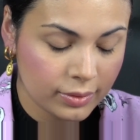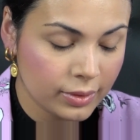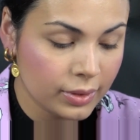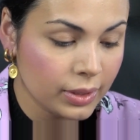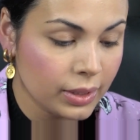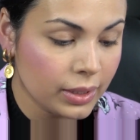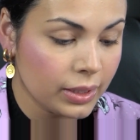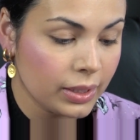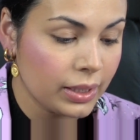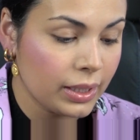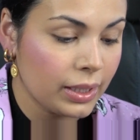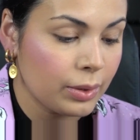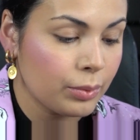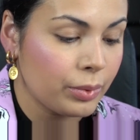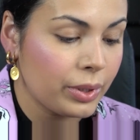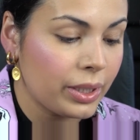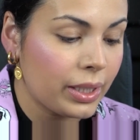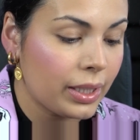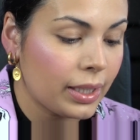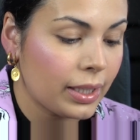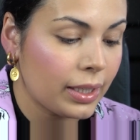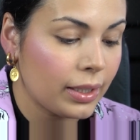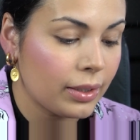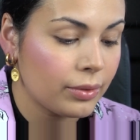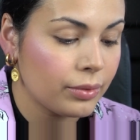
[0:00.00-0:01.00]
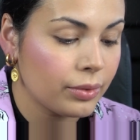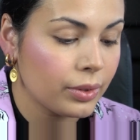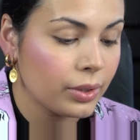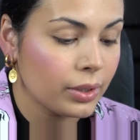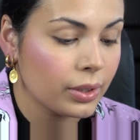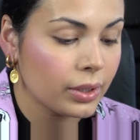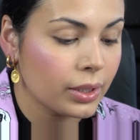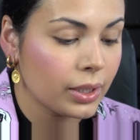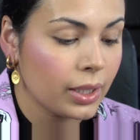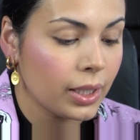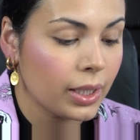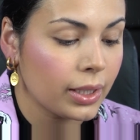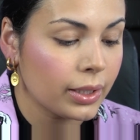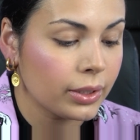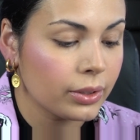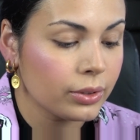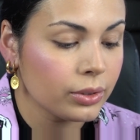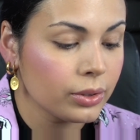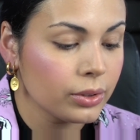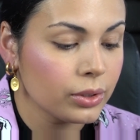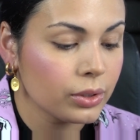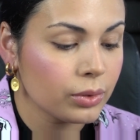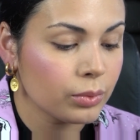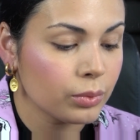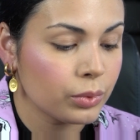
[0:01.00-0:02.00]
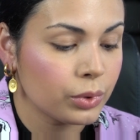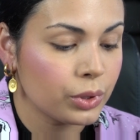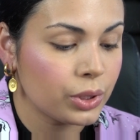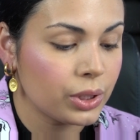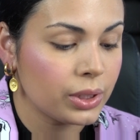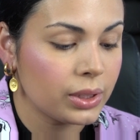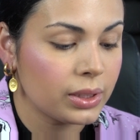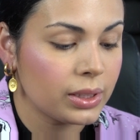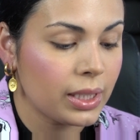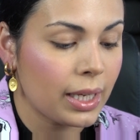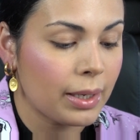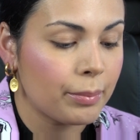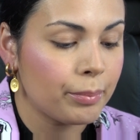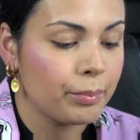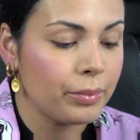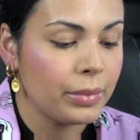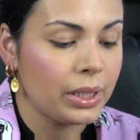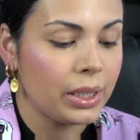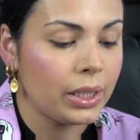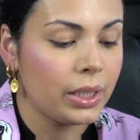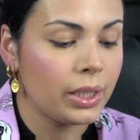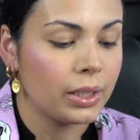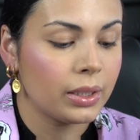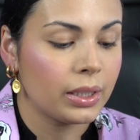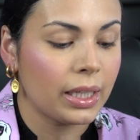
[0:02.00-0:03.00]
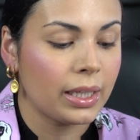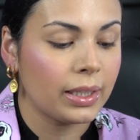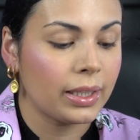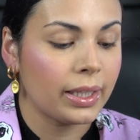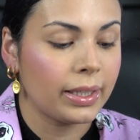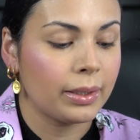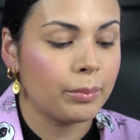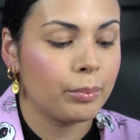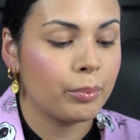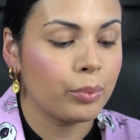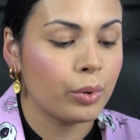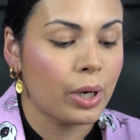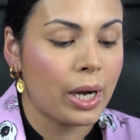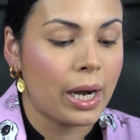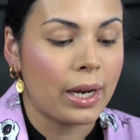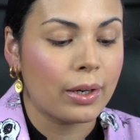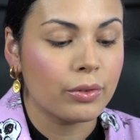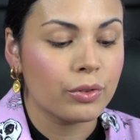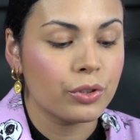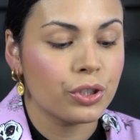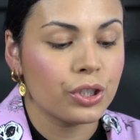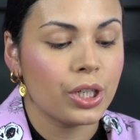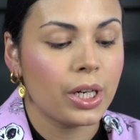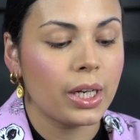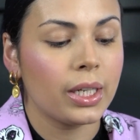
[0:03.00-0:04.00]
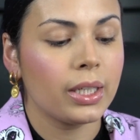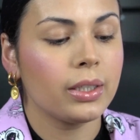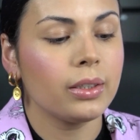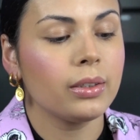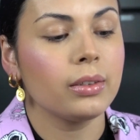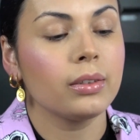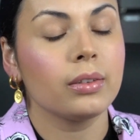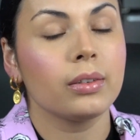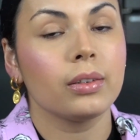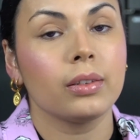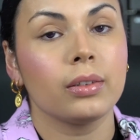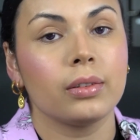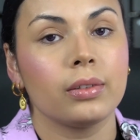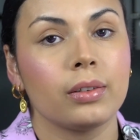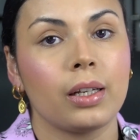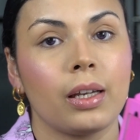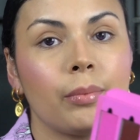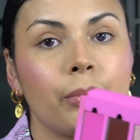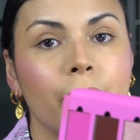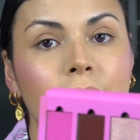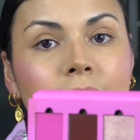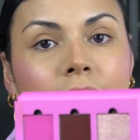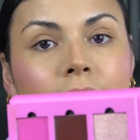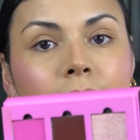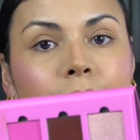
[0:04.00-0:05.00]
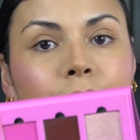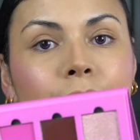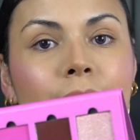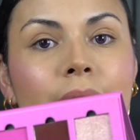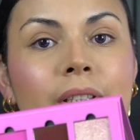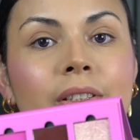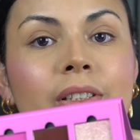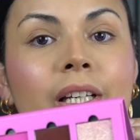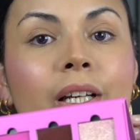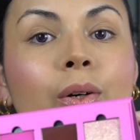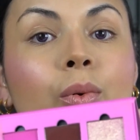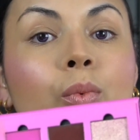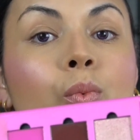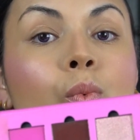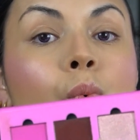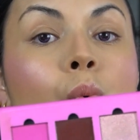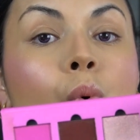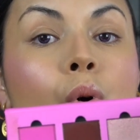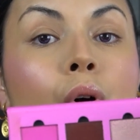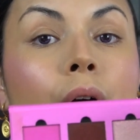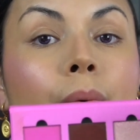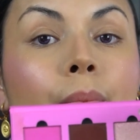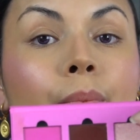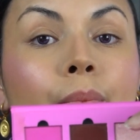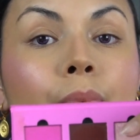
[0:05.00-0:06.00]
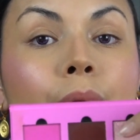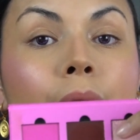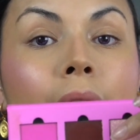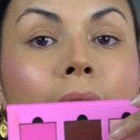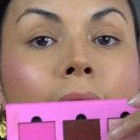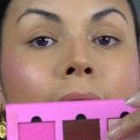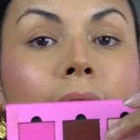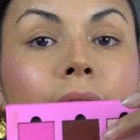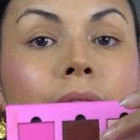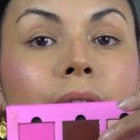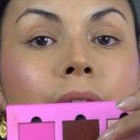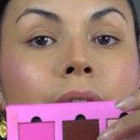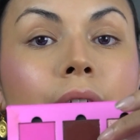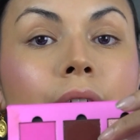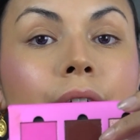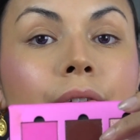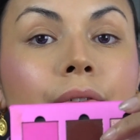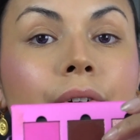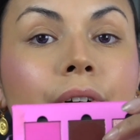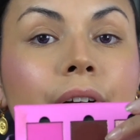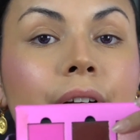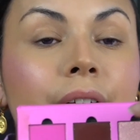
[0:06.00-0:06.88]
And then we have Cuddles, which is that medium, that like brown shade. Not medium, it's like a warm brown over